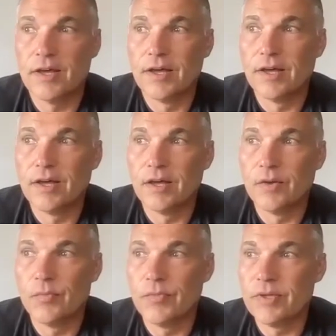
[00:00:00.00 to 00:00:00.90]

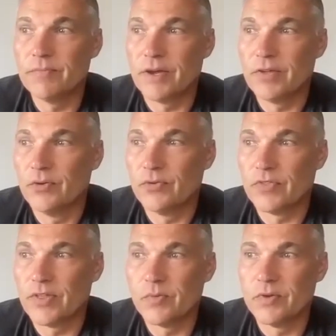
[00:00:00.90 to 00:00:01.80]
in my
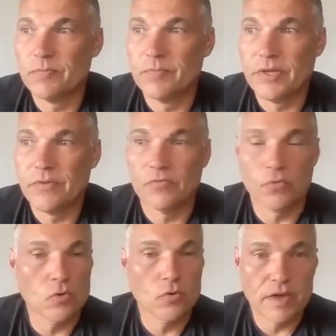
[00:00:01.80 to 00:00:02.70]
youth, they would be
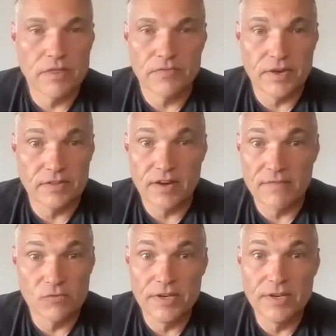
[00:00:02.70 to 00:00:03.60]
floored by the fact that
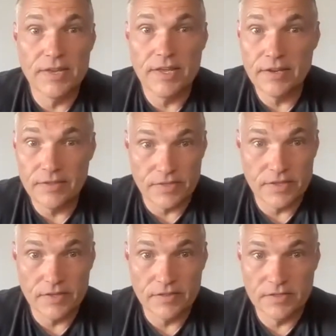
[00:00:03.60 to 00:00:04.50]
I've written
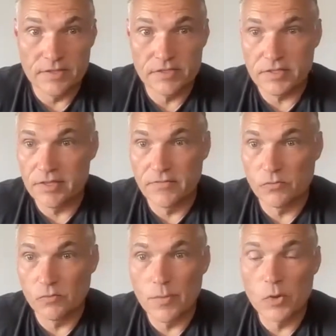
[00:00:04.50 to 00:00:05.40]
anything that's
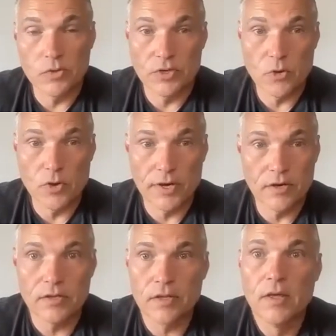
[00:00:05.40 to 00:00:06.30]
even remotely
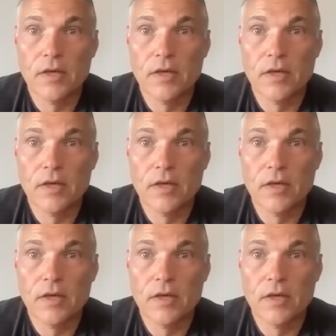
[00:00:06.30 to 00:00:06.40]
coherent.